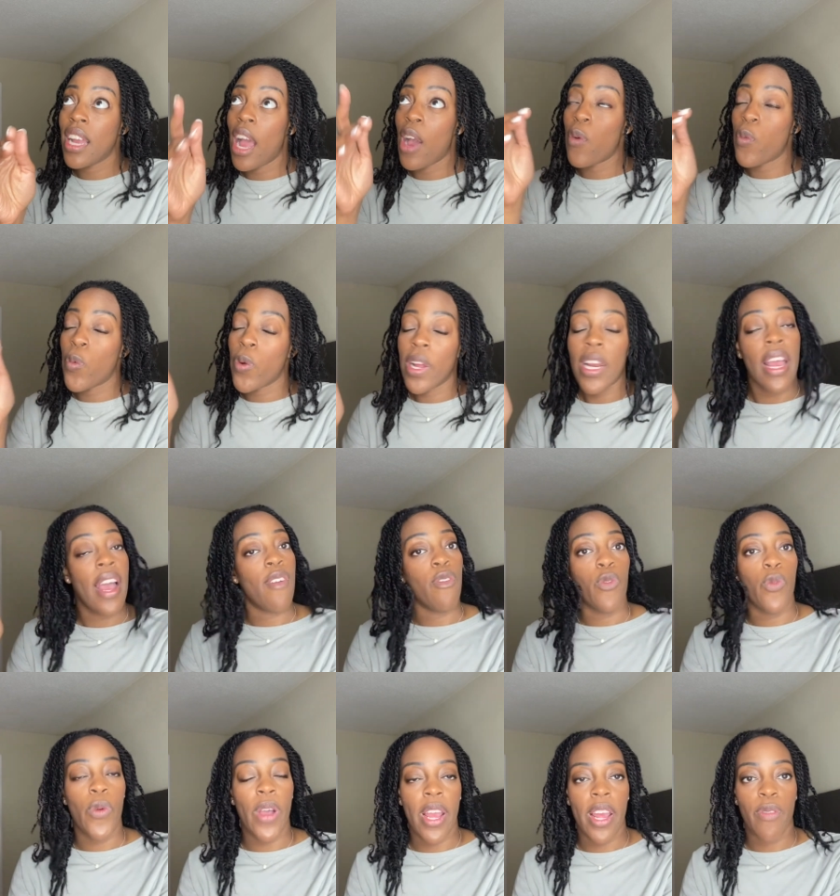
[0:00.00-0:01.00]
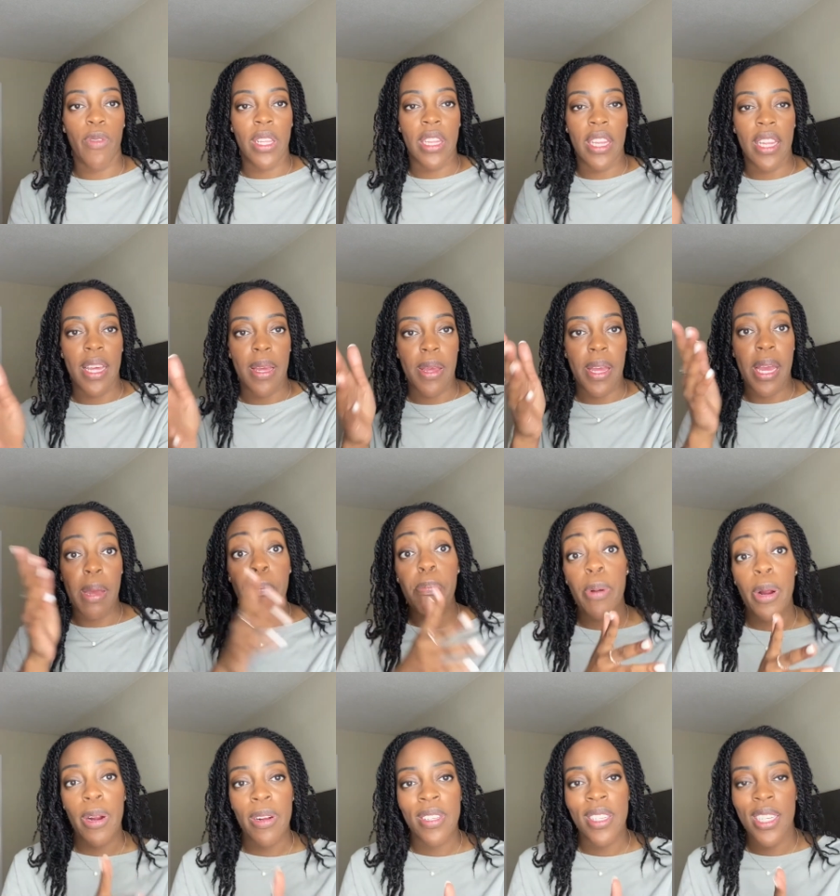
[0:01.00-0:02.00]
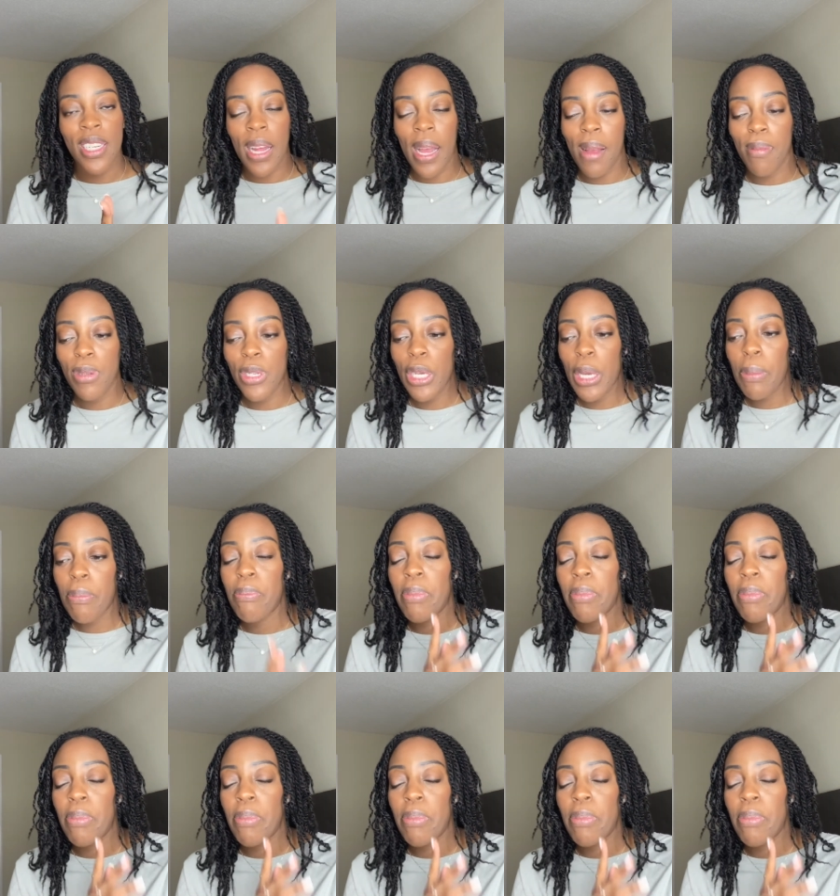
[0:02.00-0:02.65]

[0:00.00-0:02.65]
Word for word: I would have went with the in-person option,